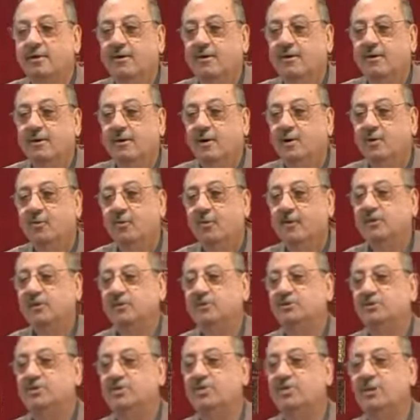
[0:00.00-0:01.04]
You know, what
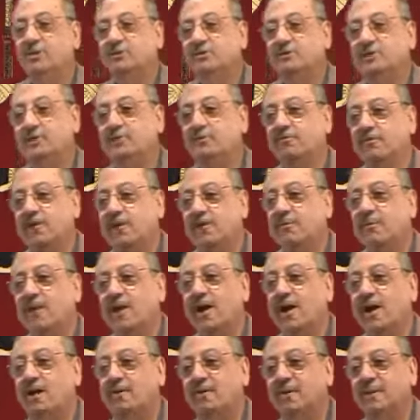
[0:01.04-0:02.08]
is the master from
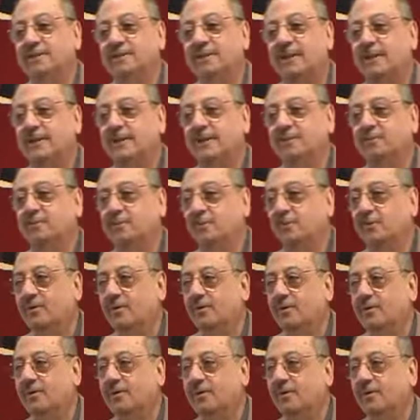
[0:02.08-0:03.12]
ghaba yaghibu?